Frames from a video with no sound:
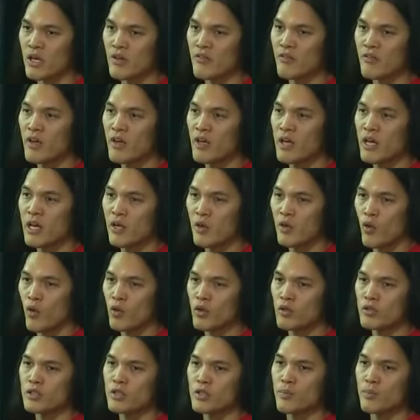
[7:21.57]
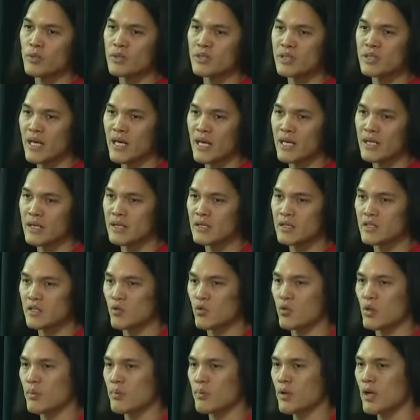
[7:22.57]
life in order to protect this
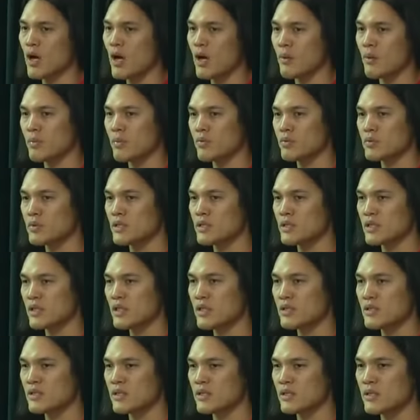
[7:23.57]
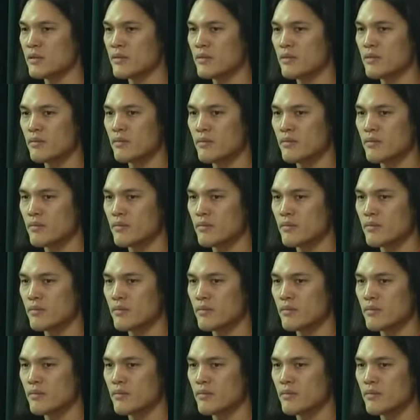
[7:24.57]
corrupt cop. It was disgusting.